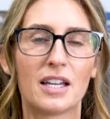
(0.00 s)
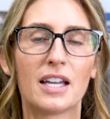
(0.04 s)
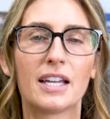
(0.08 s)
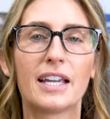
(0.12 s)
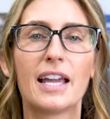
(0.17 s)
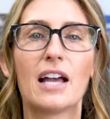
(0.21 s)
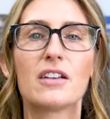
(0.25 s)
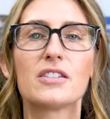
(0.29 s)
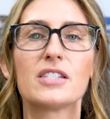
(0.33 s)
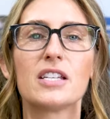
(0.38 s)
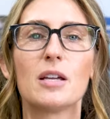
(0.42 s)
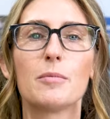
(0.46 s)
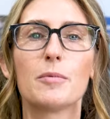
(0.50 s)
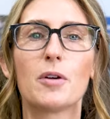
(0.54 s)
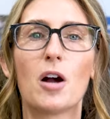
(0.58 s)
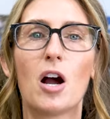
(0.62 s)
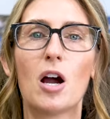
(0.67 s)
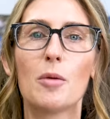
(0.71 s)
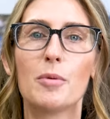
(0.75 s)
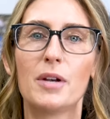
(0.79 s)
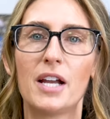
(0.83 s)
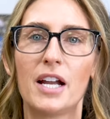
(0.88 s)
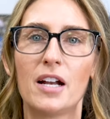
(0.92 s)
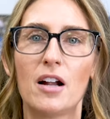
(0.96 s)
Calcium
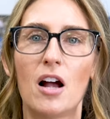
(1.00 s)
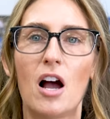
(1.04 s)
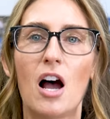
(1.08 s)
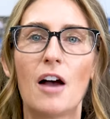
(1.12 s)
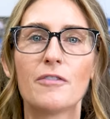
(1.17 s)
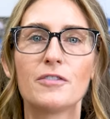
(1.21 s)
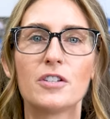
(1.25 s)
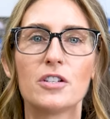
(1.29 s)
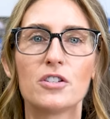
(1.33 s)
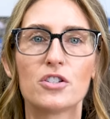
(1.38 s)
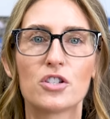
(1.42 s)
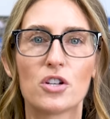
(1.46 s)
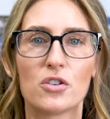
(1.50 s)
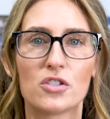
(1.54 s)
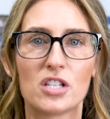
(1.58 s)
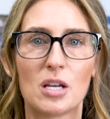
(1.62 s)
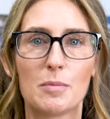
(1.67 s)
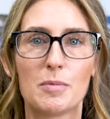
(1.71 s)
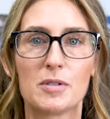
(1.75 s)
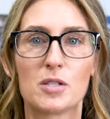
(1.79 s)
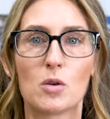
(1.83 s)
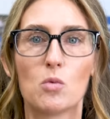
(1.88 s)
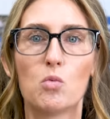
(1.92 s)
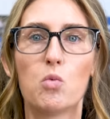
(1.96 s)
carbonate often shows
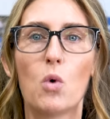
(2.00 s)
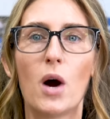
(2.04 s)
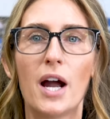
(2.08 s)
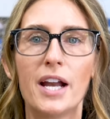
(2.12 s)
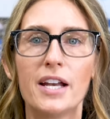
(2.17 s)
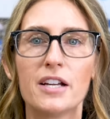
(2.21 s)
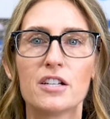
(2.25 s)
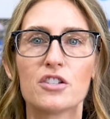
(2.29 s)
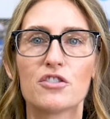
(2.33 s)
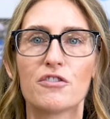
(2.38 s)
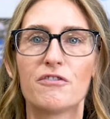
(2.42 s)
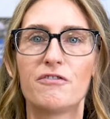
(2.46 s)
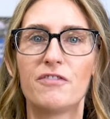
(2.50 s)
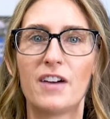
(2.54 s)
up as a whitish,